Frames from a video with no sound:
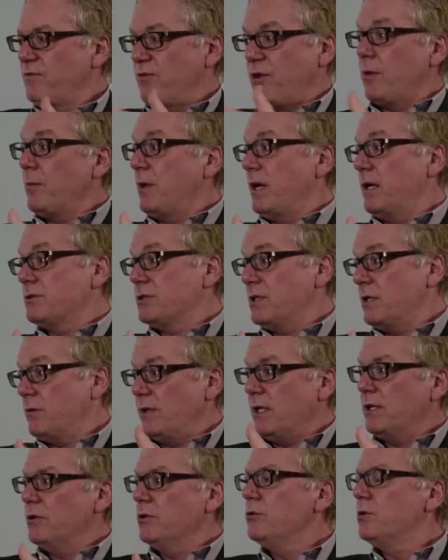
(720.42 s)
Farmhouse, how do
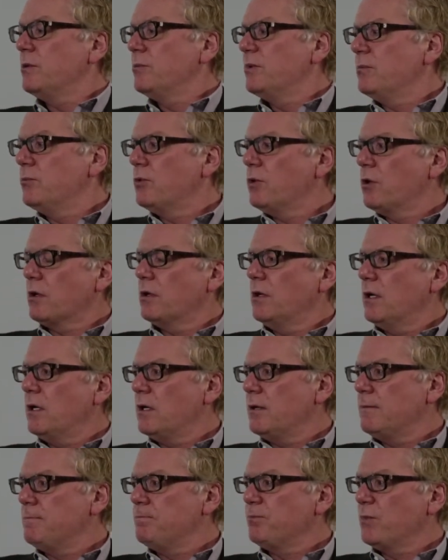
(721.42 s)
we allow you to be more,
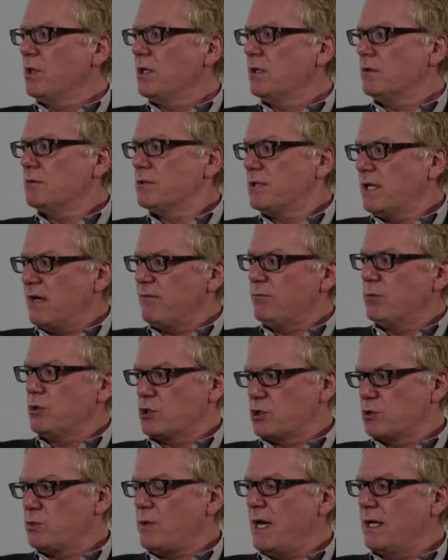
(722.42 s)
to have more
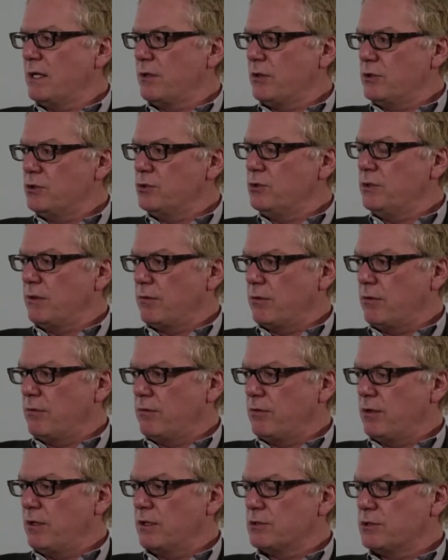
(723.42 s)
swagger and do your own
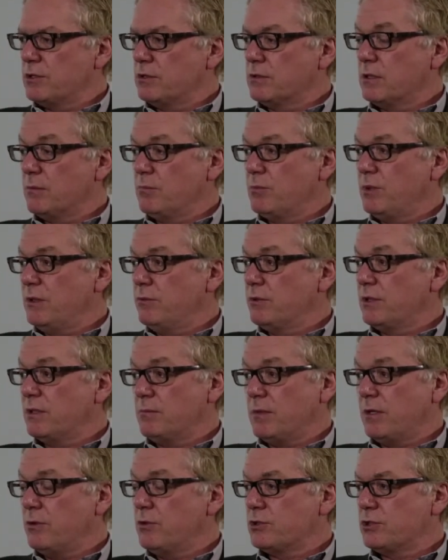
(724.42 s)
things and compete with the
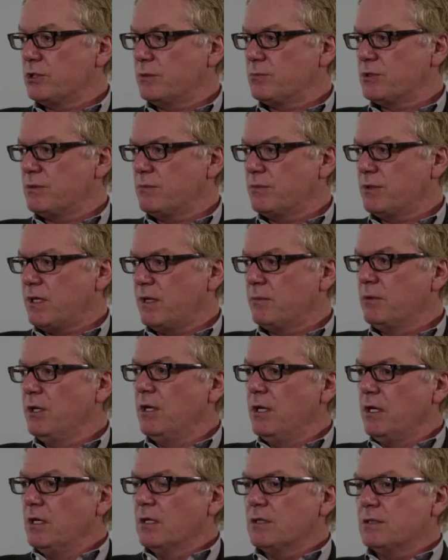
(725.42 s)
mothership sometime?
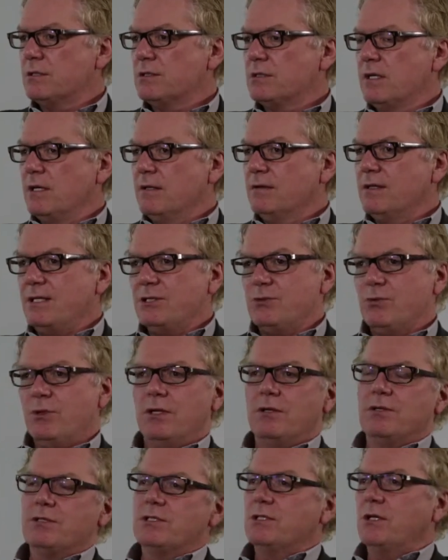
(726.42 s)
Because that's what
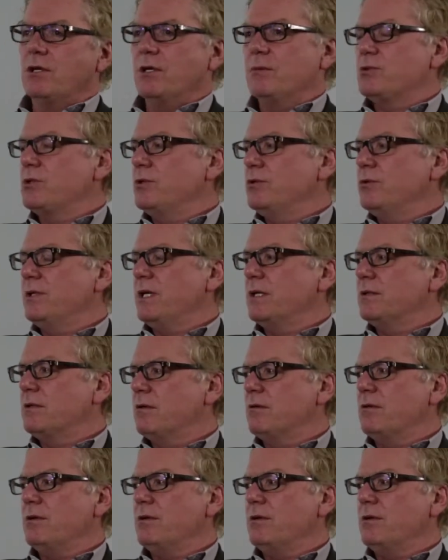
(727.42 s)
all the startups are doing out there.